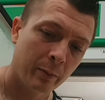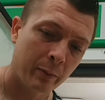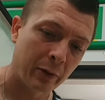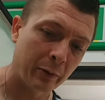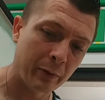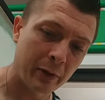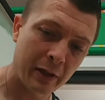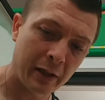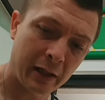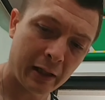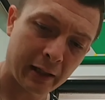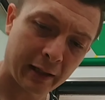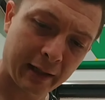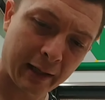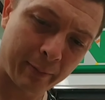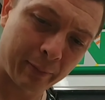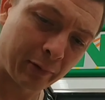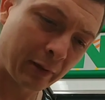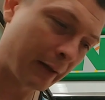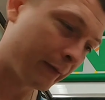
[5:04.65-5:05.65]
But we need a
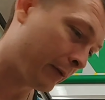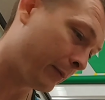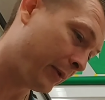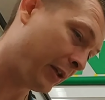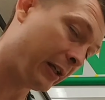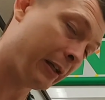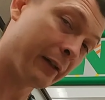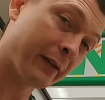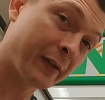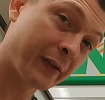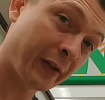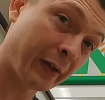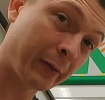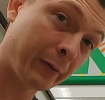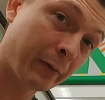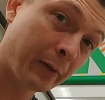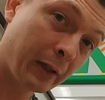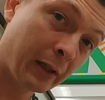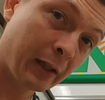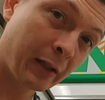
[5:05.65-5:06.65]
couple of them then.
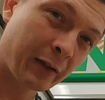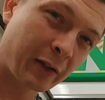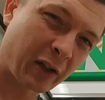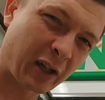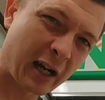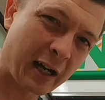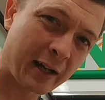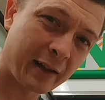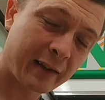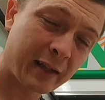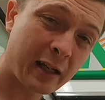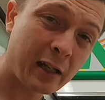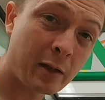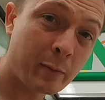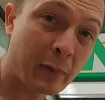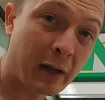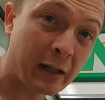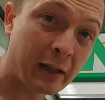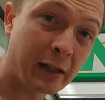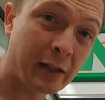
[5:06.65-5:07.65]
So they're kind of thin. You
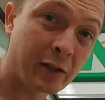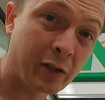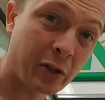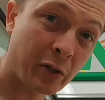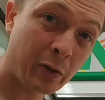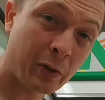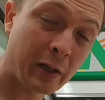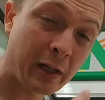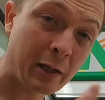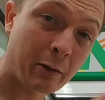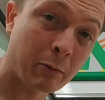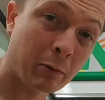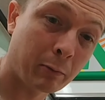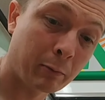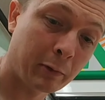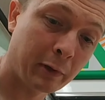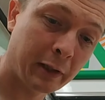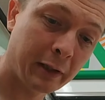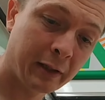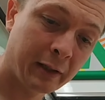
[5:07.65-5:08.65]
might need two to equal
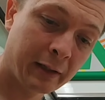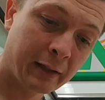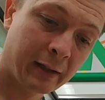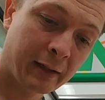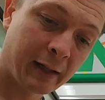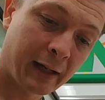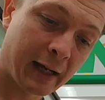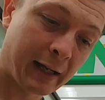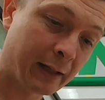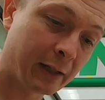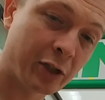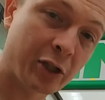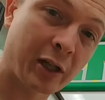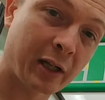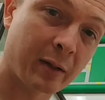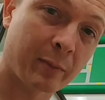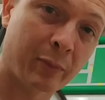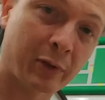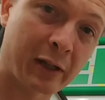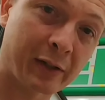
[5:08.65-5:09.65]
one, and the
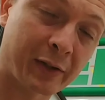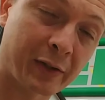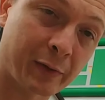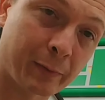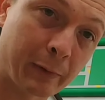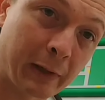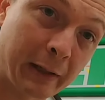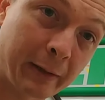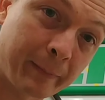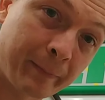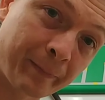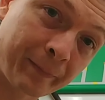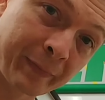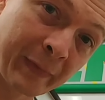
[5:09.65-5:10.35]
chicken breast as well.